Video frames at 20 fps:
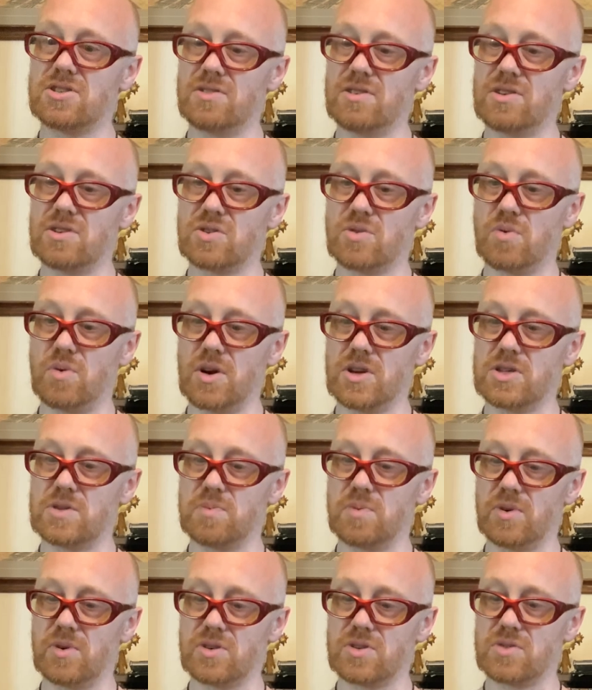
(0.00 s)
these quest
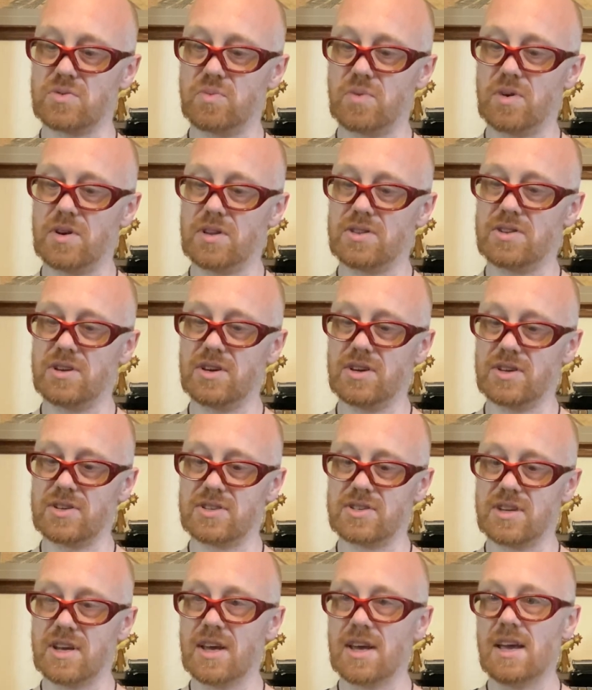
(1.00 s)
books, what it
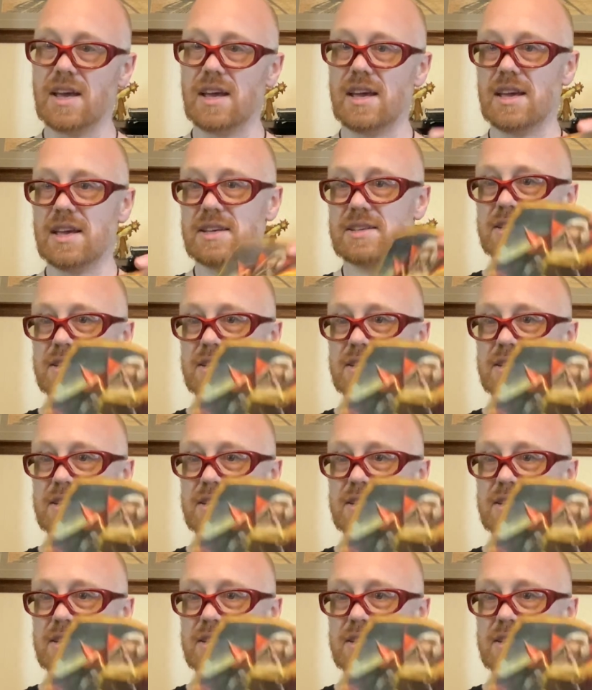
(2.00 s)
does is